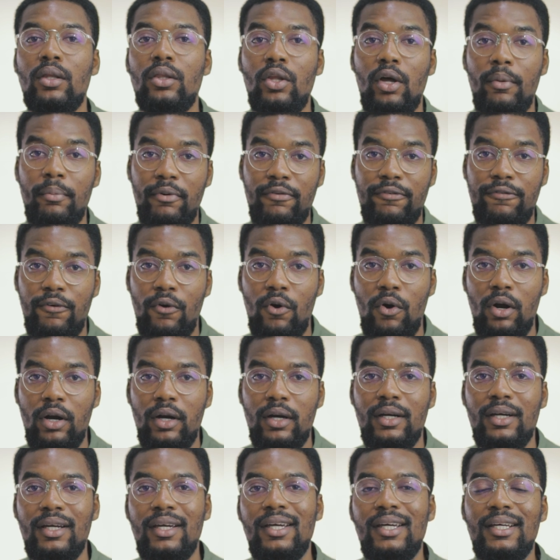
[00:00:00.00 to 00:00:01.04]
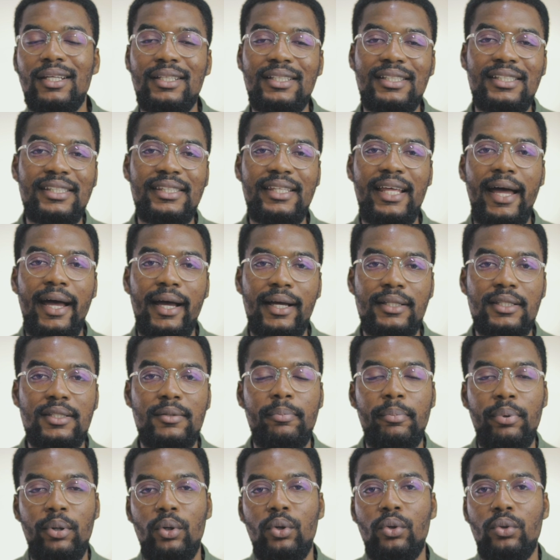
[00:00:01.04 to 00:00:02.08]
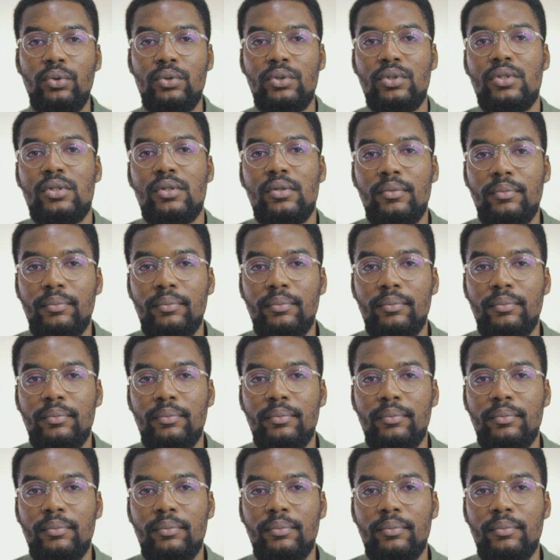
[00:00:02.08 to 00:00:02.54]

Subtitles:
Number 4, the stacked pose.